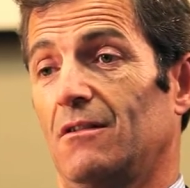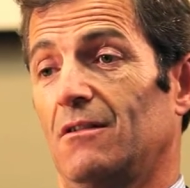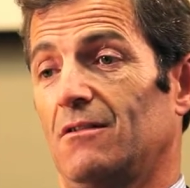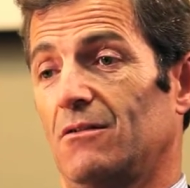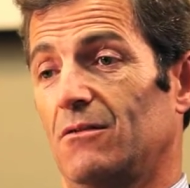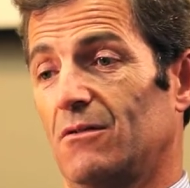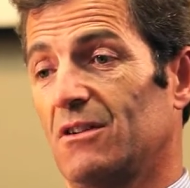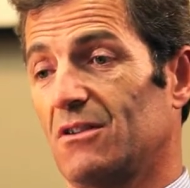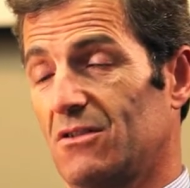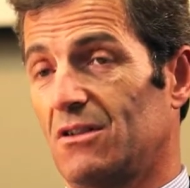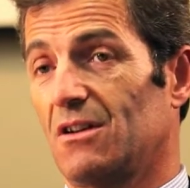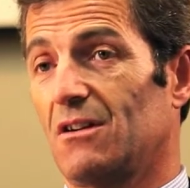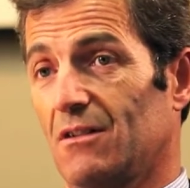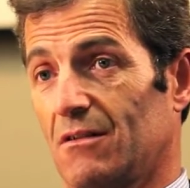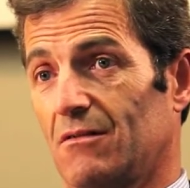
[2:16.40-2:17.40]
to
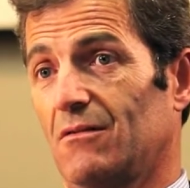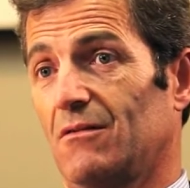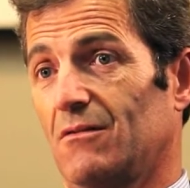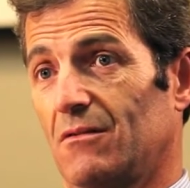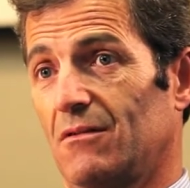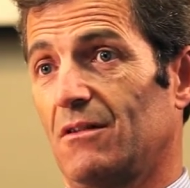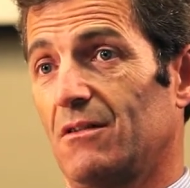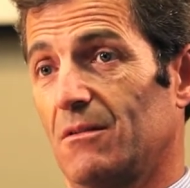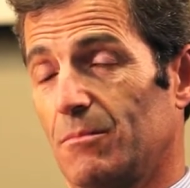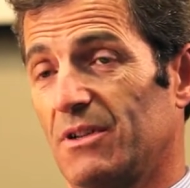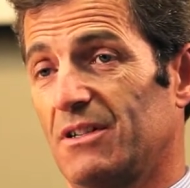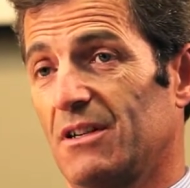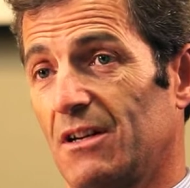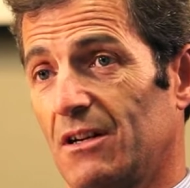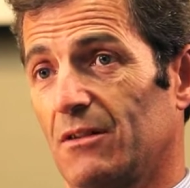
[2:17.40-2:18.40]
consider the
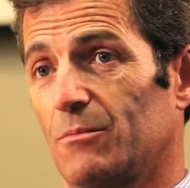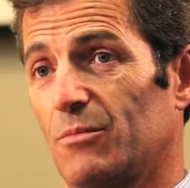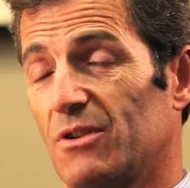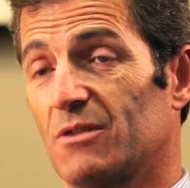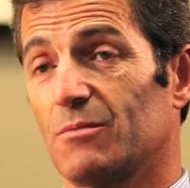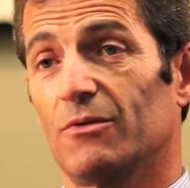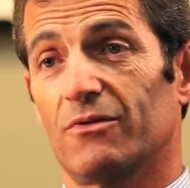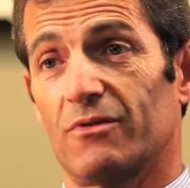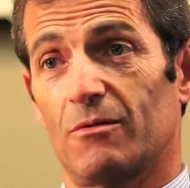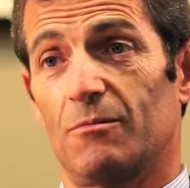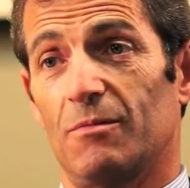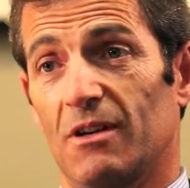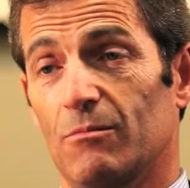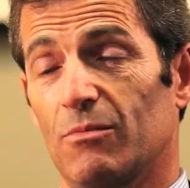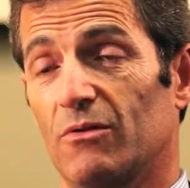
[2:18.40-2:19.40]
particular principles that are
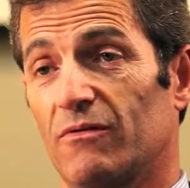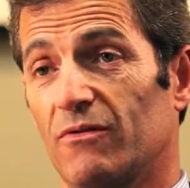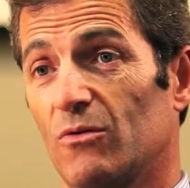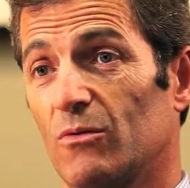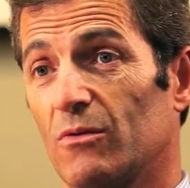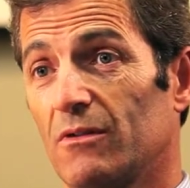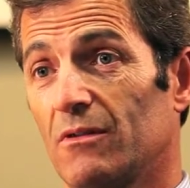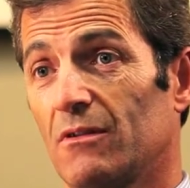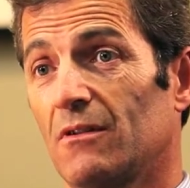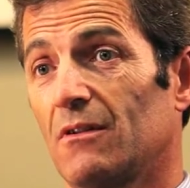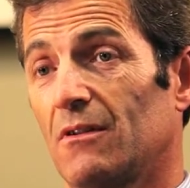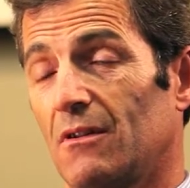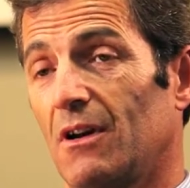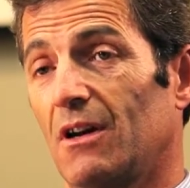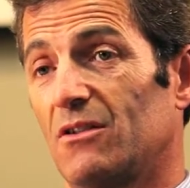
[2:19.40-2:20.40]
being put forward
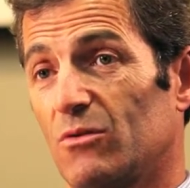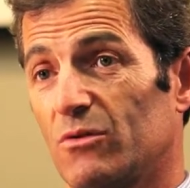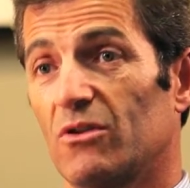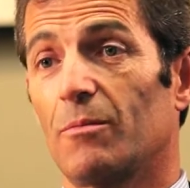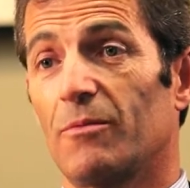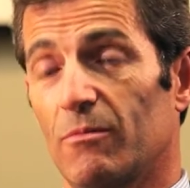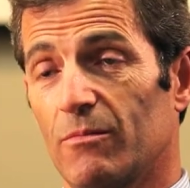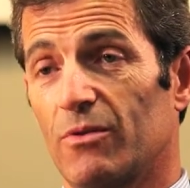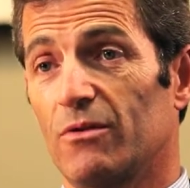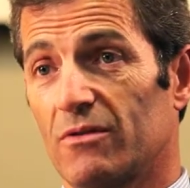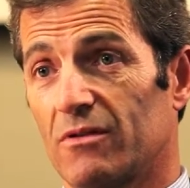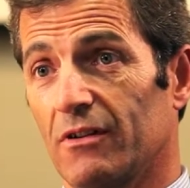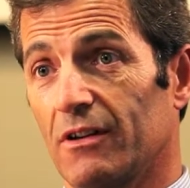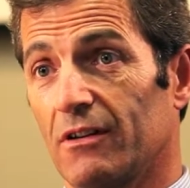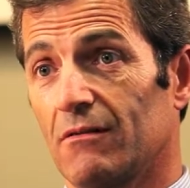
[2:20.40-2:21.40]
and to adopt them
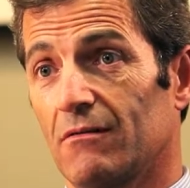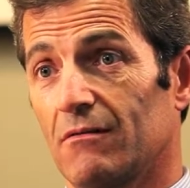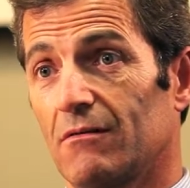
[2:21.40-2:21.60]
personally.